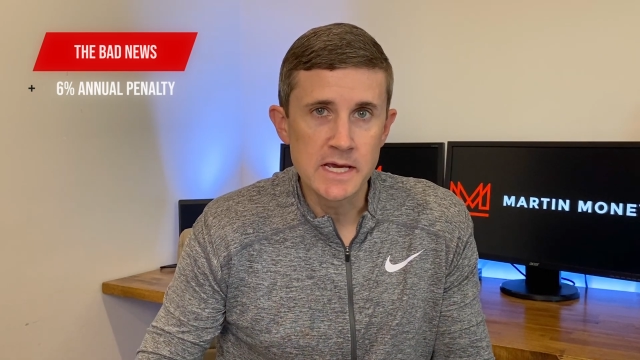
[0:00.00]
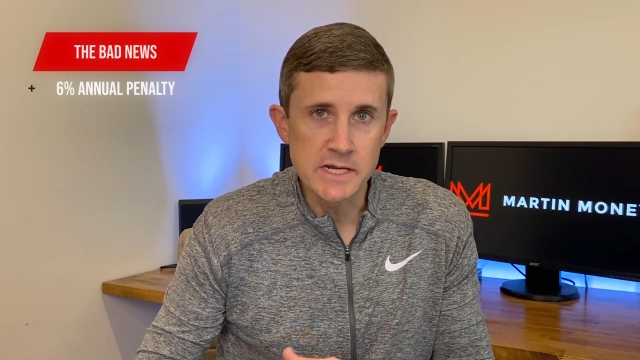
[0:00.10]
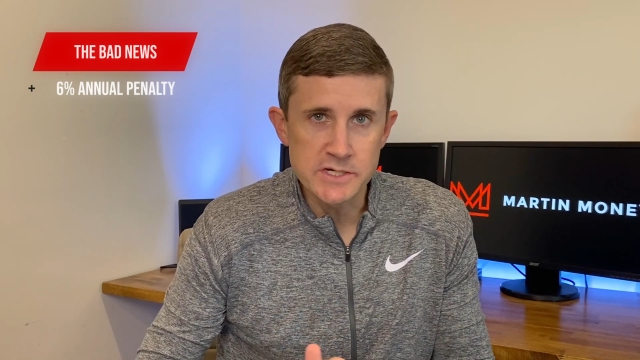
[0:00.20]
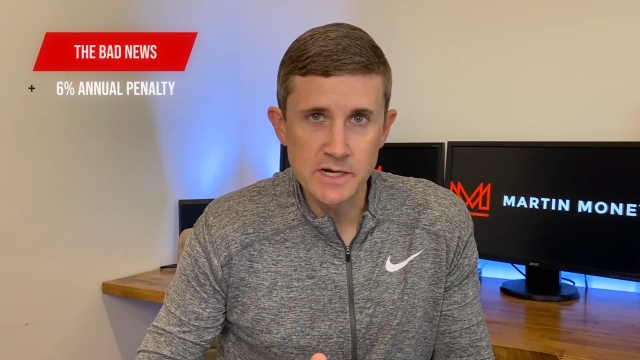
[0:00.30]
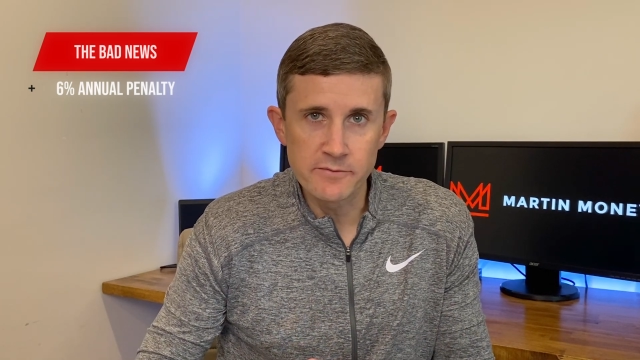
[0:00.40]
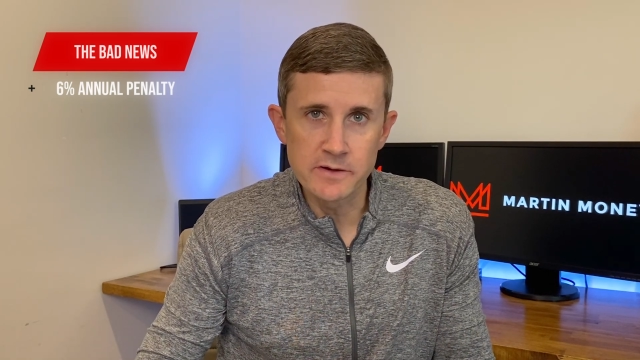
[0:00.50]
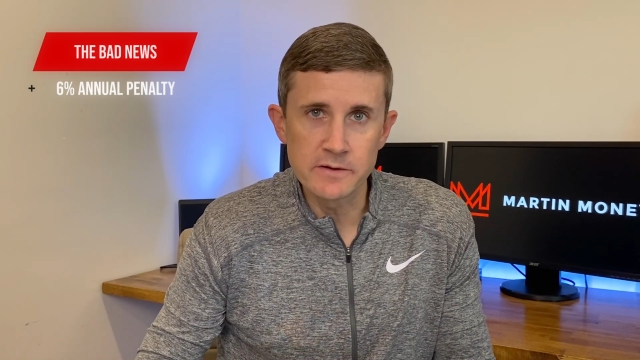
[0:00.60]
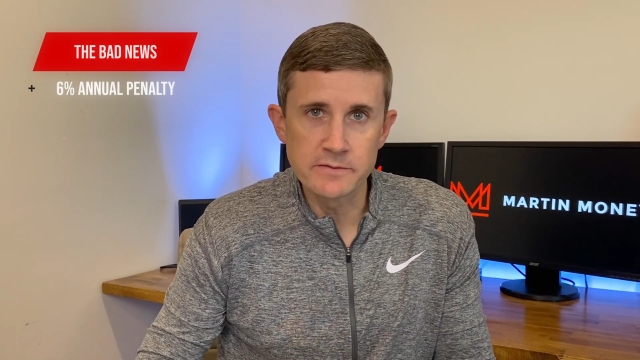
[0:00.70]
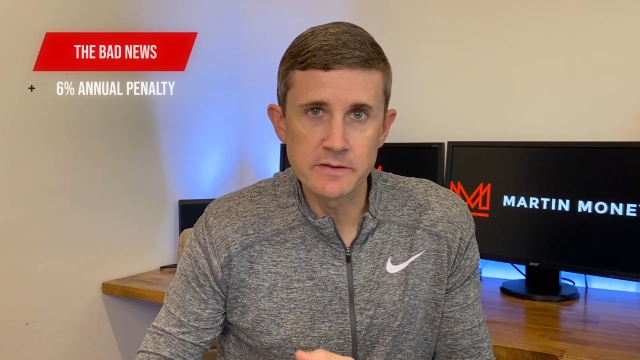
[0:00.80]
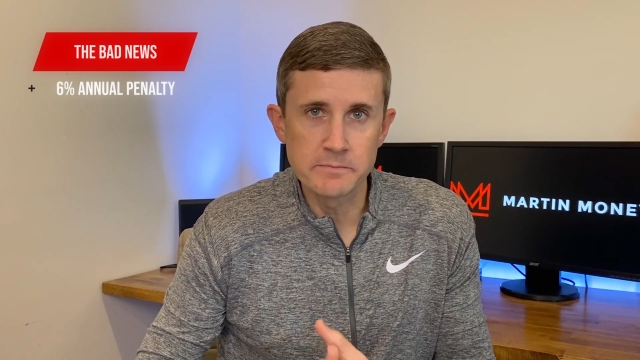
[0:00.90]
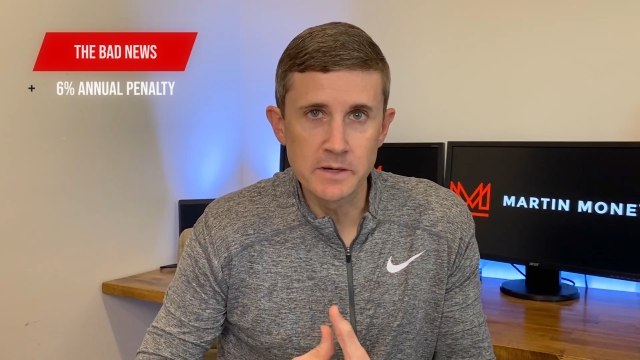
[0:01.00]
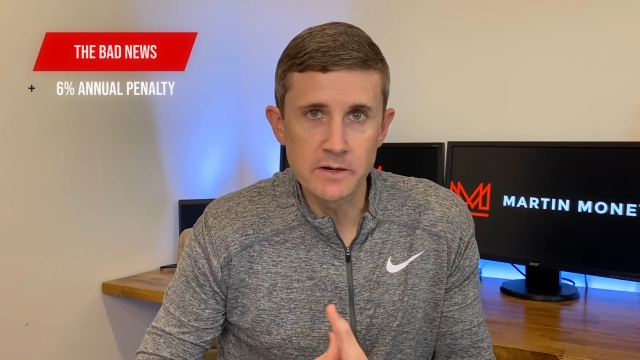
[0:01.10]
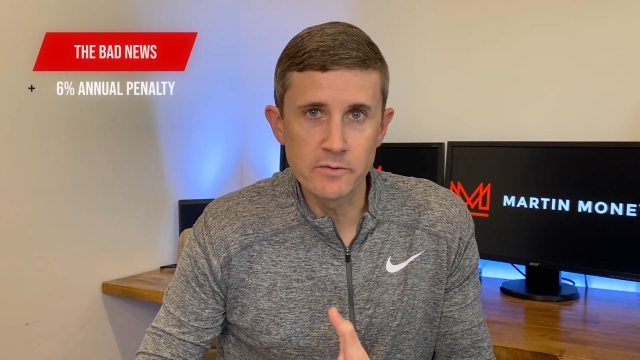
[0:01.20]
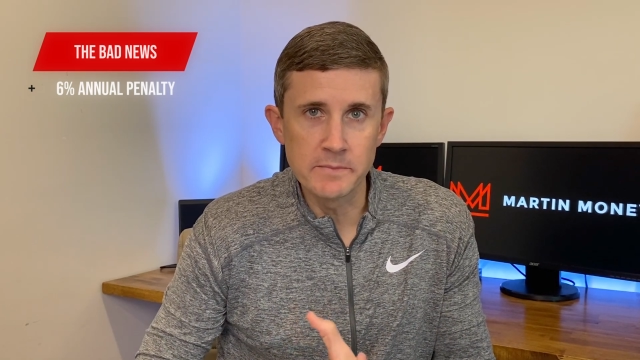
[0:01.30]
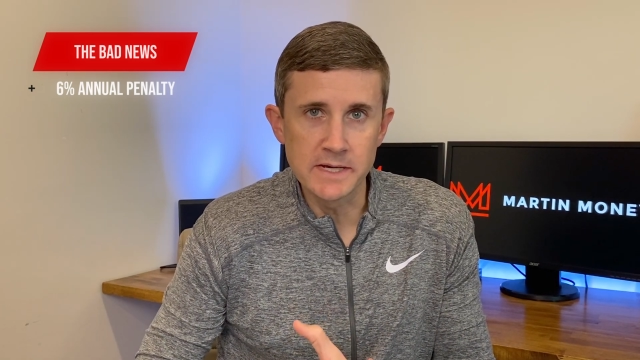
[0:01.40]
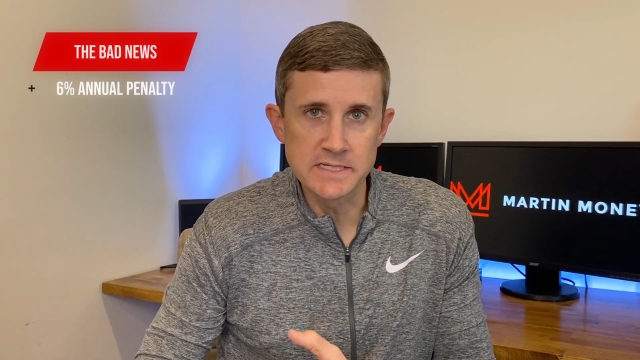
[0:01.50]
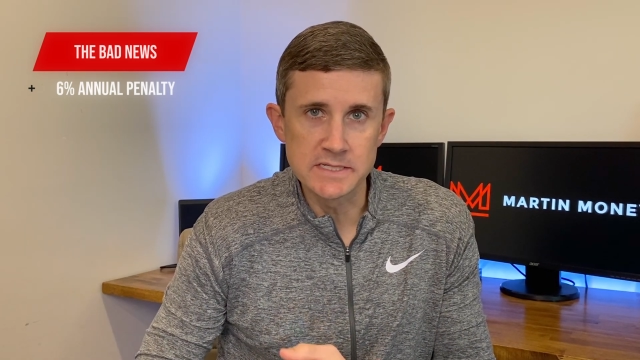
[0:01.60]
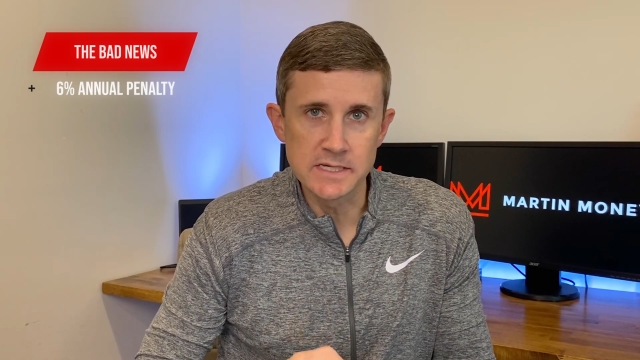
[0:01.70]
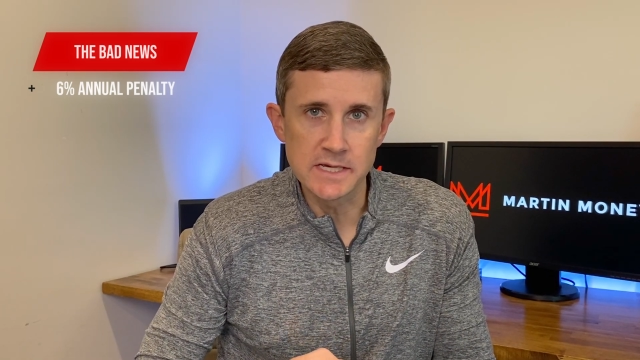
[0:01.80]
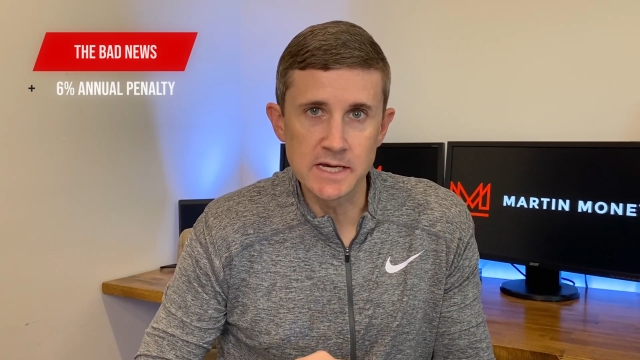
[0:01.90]
each and every year that the money remains in
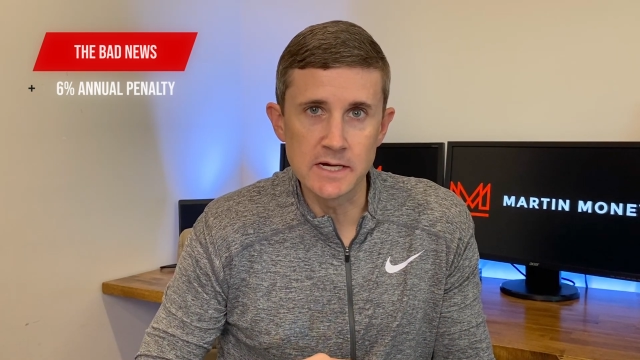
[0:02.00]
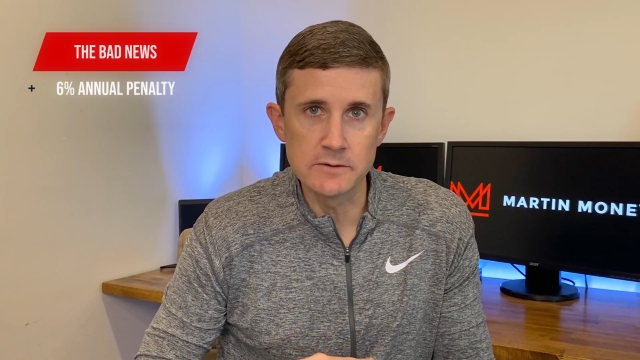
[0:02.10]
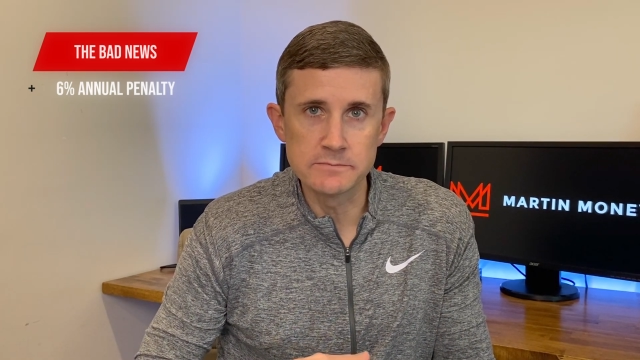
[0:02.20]
the account.